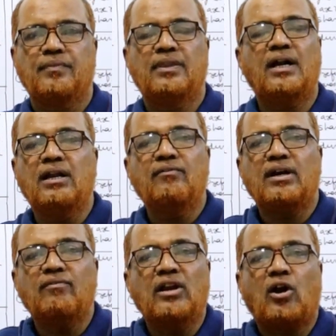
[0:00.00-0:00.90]
The
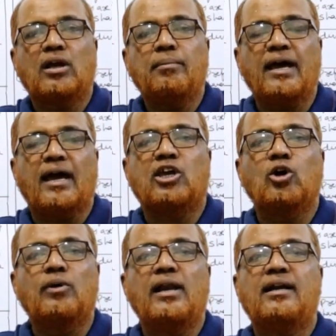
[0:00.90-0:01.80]
dividend will not be
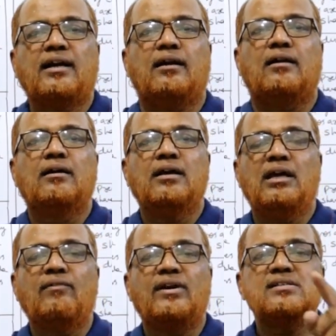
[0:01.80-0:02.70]
accumulated
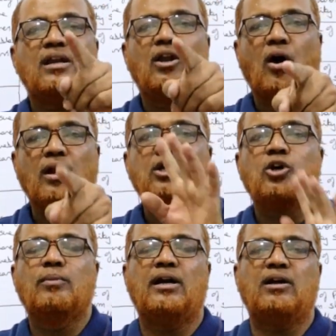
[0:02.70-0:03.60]
if it is a
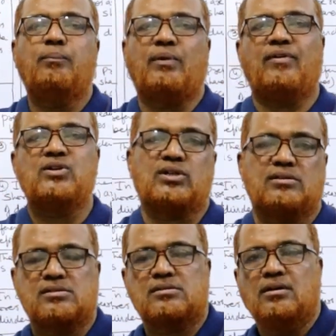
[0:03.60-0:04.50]
non-cumulative preference
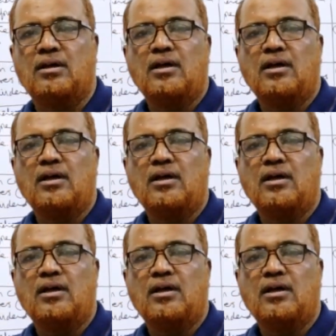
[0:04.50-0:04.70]
shares.